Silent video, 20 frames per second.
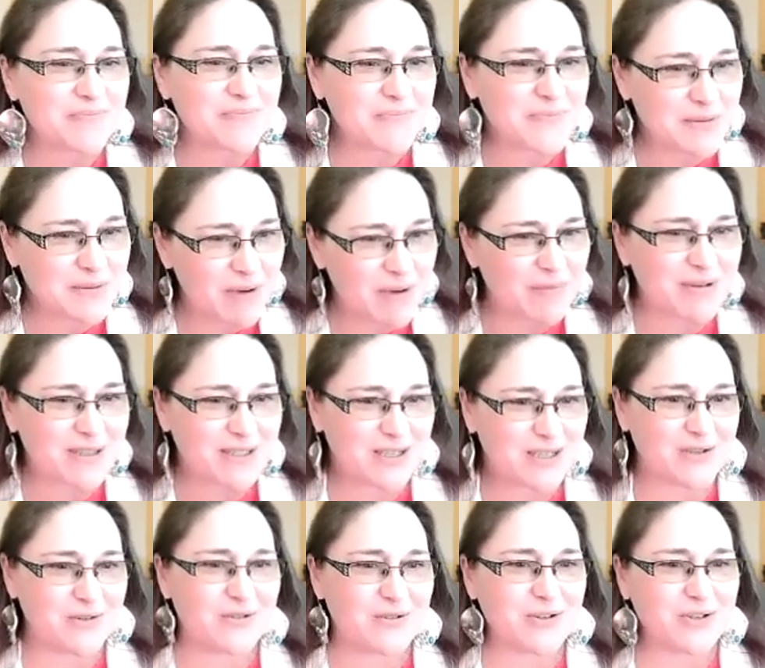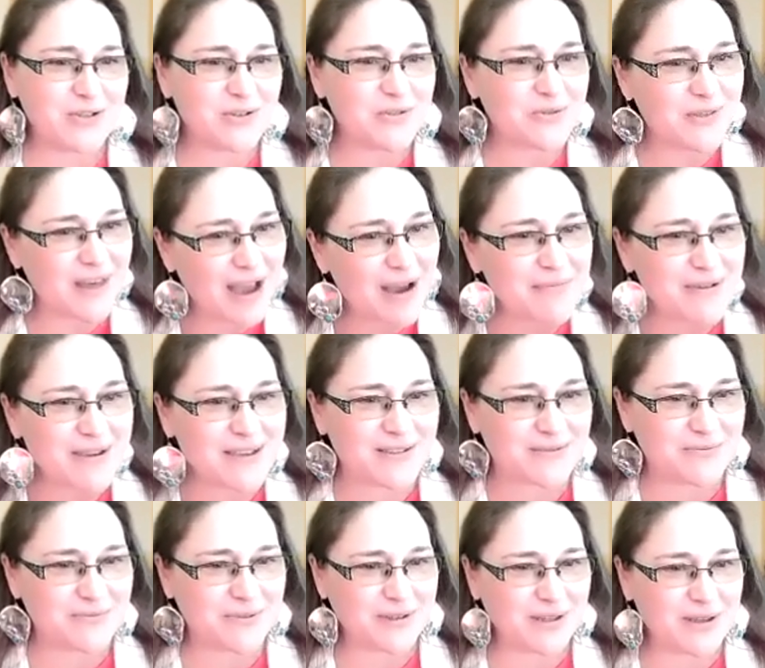small business owners do that
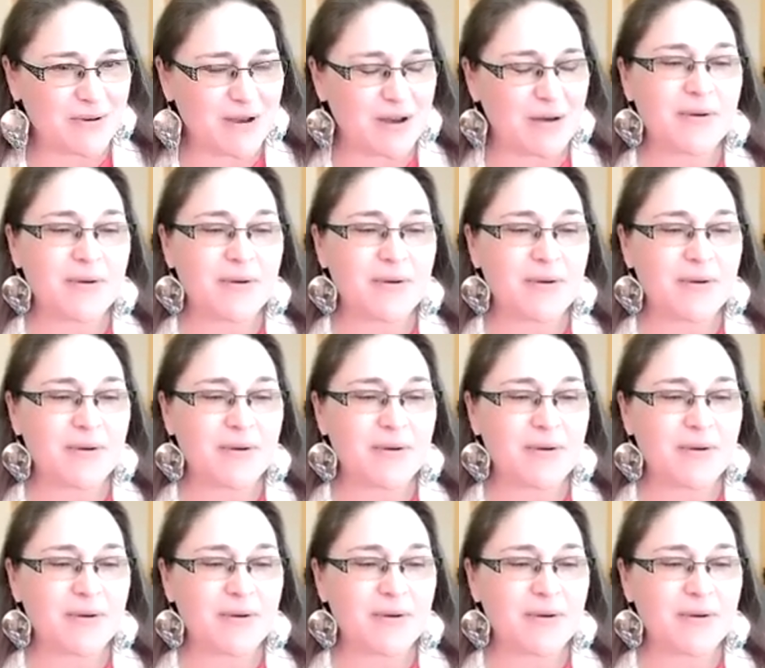piece really well.